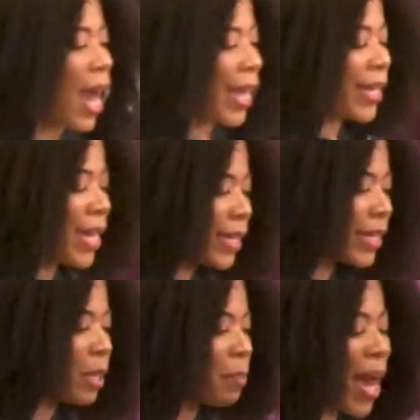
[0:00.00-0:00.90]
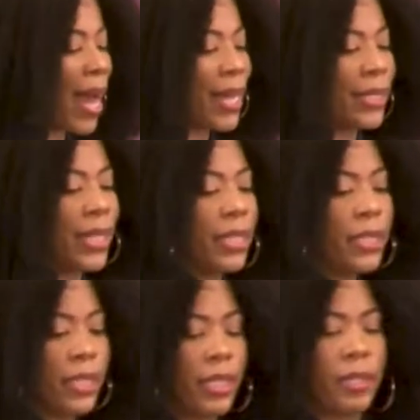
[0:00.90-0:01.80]
I can't get my
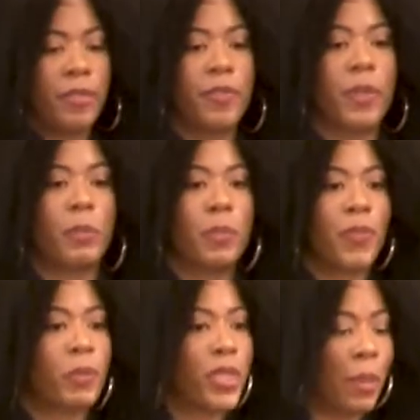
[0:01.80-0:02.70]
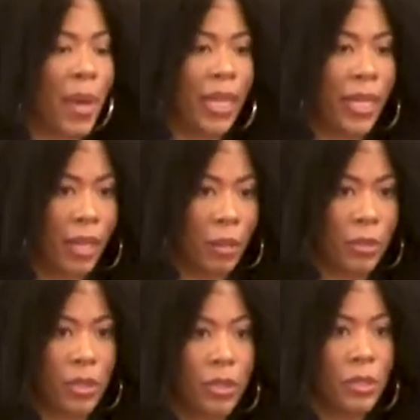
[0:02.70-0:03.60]
identity from, from somebody
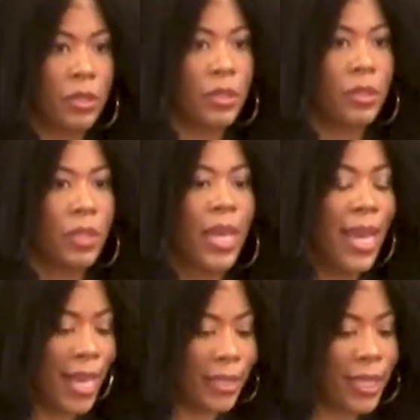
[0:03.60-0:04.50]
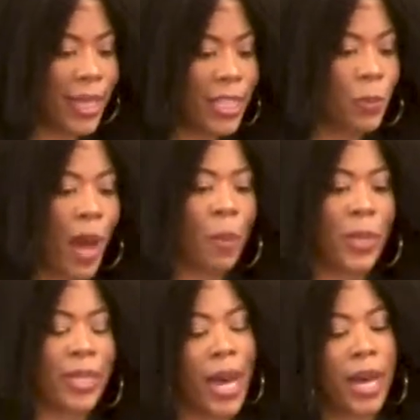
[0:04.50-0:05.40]
else. And see, that's why
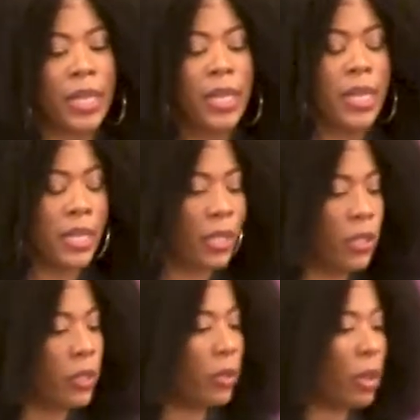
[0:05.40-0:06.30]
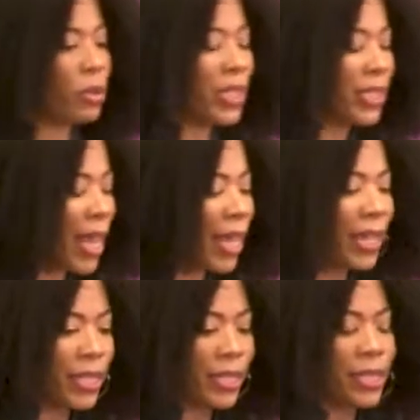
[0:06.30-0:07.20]
we got, you know, today,
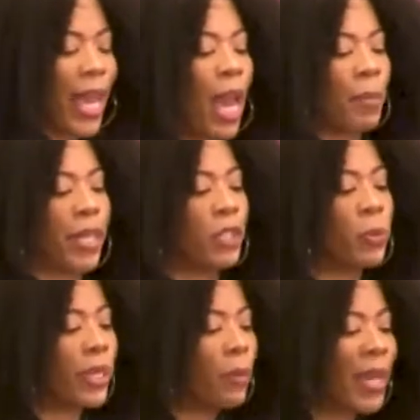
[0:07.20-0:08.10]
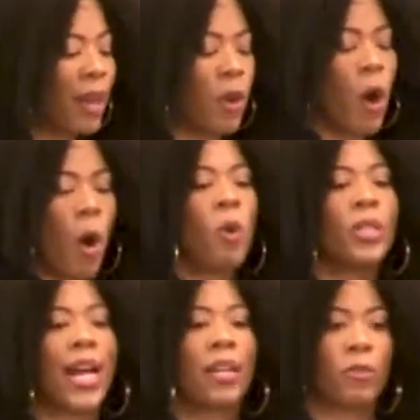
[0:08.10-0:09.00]
and it's sad because we, we have a whole
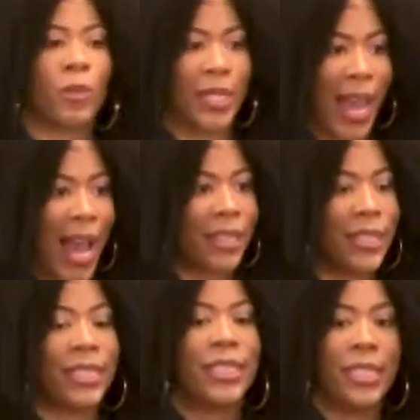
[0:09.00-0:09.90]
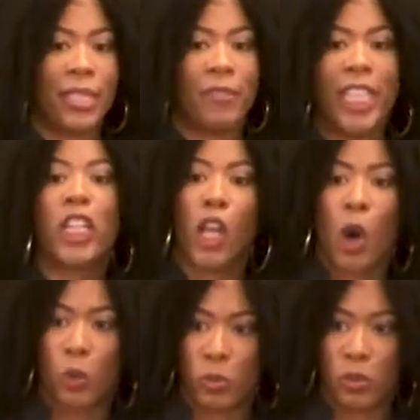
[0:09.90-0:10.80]
lot of reality TV
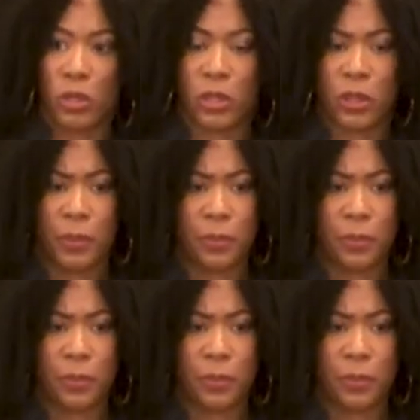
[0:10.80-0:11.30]
clones